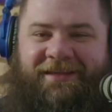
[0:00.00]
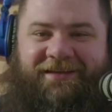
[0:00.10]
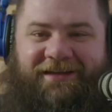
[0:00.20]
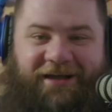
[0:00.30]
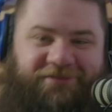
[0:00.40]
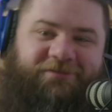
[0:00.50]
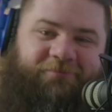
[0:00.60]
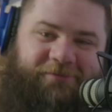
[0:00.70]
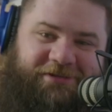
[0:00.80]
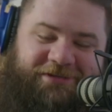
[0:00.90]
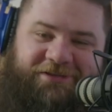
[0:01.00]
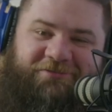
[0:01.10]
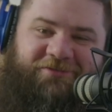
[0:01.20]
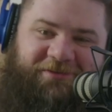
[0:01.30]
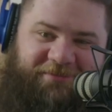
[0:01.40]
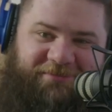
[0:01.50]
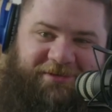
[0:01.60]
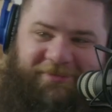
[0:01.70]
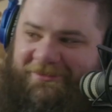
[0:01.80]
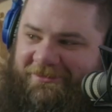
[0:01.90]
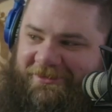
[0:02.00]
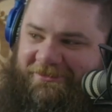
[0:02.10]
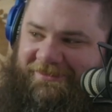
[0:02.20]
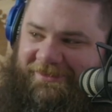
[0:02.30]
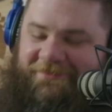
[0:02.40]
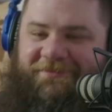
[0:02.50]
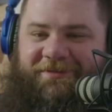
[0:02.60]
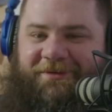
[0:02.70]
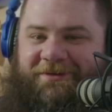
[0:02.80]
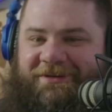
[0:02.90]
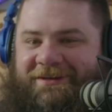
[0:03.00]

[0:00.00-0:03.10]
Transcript: i do appreciate you trying to make me a better grower though so